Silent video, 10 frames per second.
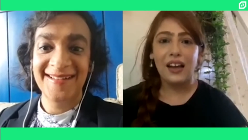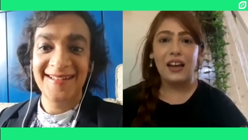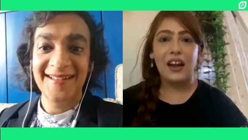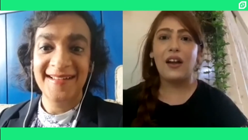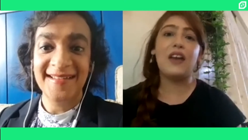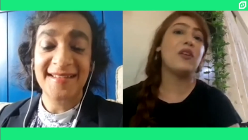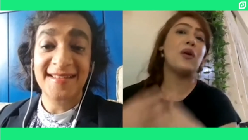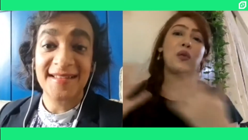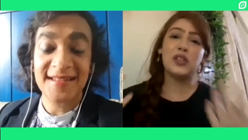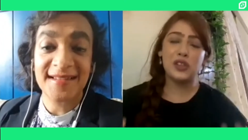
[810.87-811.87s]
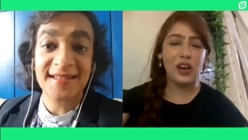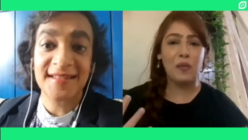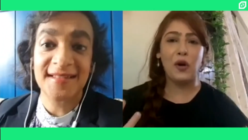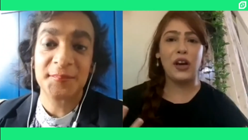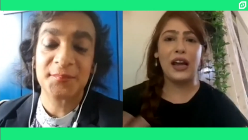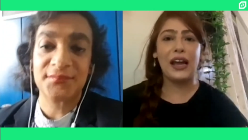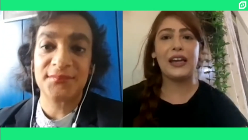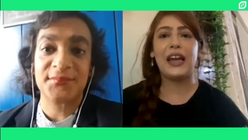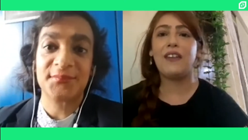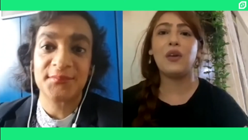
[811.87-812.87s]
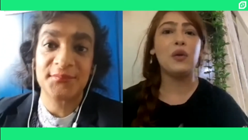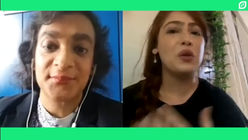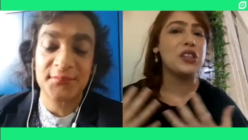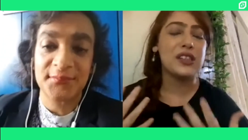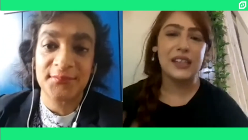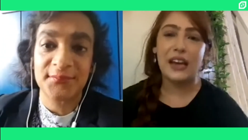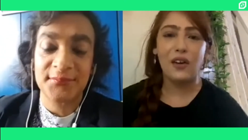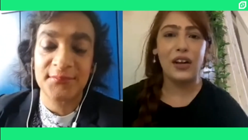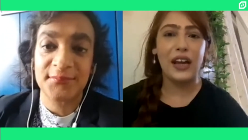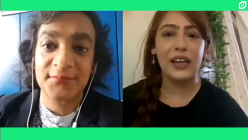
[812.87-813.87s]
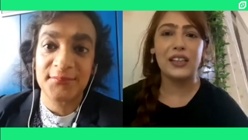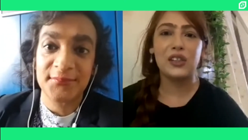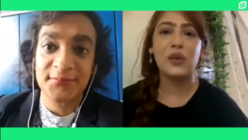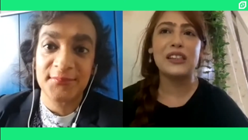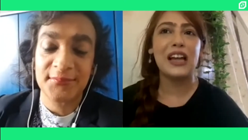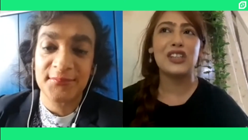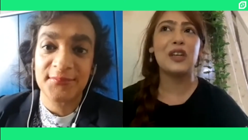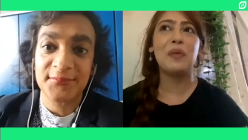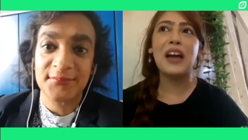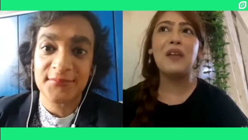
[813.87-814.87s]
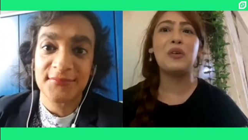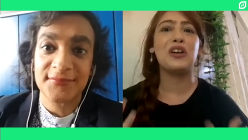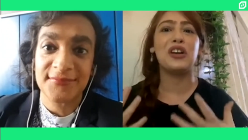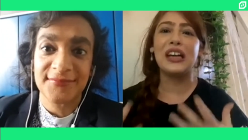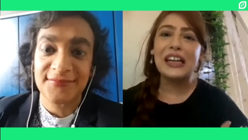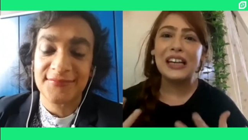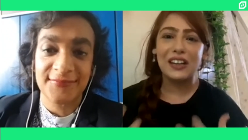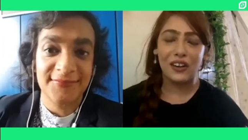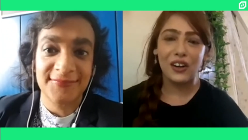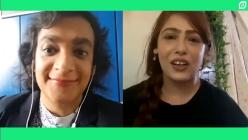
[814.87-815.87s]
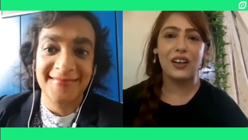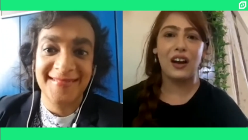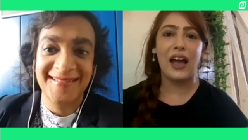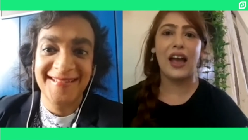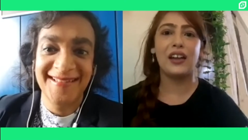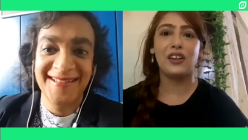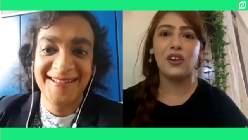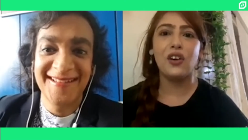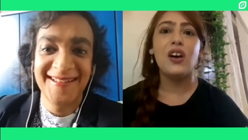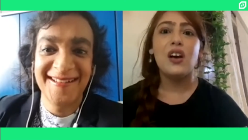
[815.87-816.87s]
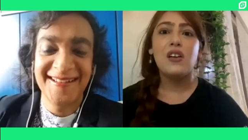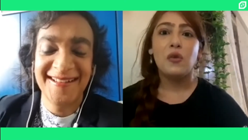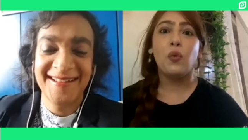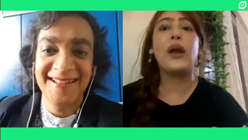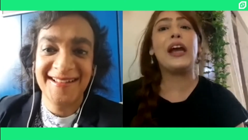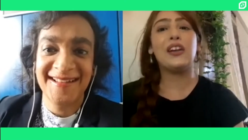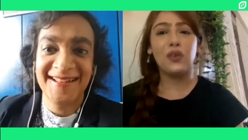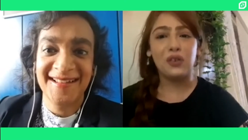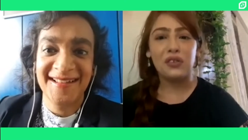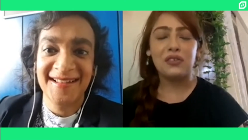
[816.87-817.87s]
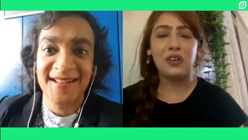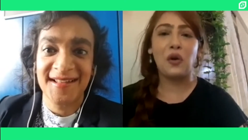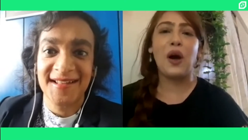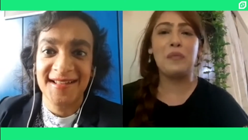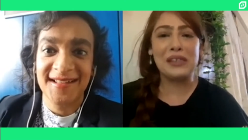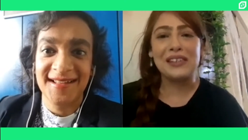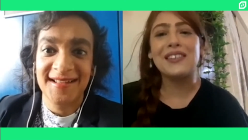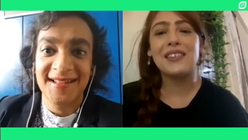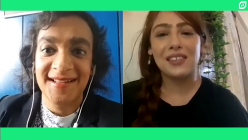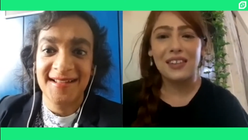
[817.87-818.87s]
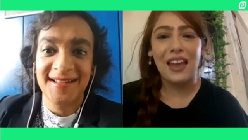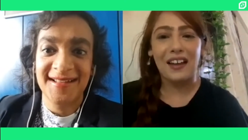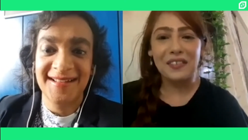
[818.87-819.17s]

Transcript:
Speaker 1: now everyone wants to come online, everyone wants to sell online. So it's actually become a really good and, you know, way to grow our business. Yeah.